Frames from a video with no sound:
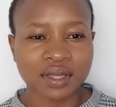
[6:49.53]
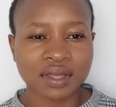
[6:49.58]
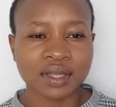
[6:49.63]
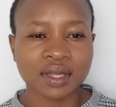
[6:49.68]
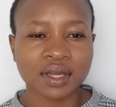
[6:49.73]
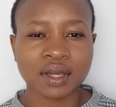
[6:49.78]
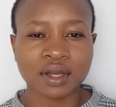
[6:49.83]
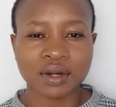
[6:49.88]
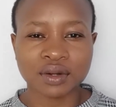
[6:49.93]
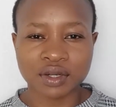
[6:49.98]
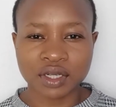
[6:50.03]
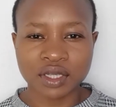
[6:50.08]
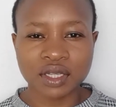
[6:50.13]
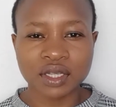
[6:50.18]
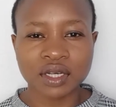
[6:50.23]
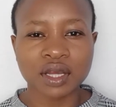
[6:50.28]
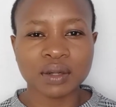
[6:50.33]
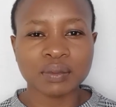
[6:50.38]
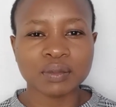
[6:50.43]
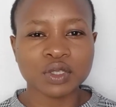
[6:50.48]
the
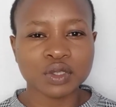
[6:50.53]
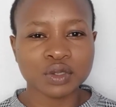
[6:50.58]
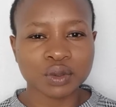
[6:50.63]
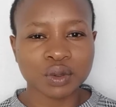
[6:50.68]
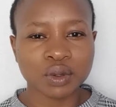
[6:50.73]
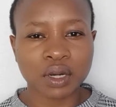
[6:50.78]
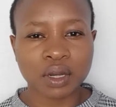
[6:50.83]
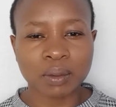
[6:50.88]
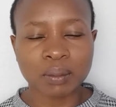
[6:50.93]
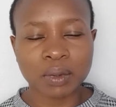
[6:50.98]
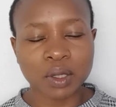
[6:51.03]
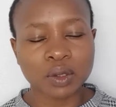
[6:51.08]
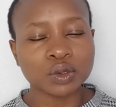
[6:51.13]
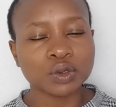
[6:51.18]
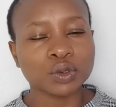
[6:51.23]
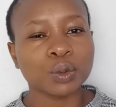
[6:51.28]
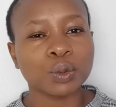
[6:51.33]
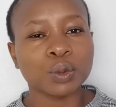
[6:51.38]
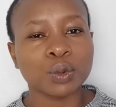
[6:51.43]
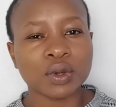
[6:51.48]
curriculum is all about
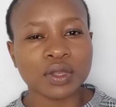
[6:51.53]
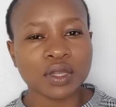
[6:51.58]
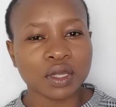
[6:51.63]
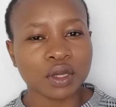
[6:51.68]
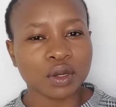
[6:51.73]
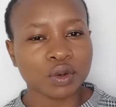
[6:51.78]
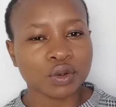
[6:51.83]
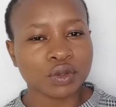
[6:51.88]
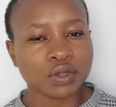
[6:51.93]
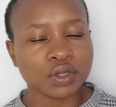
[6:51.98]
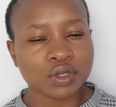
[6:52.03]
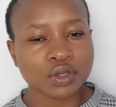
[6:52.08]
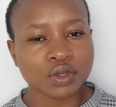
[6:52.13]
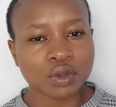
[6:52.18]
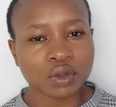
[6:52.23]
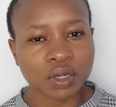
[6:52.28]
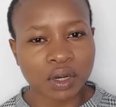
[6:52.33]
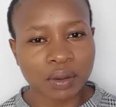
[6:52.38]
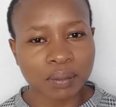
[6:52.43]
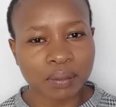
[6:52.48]
or what the course is
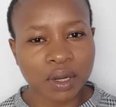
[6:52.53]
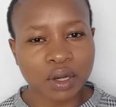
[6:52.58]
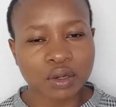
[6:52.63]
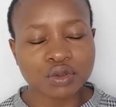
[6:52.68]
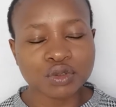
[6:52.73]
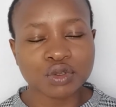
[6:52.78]
all about.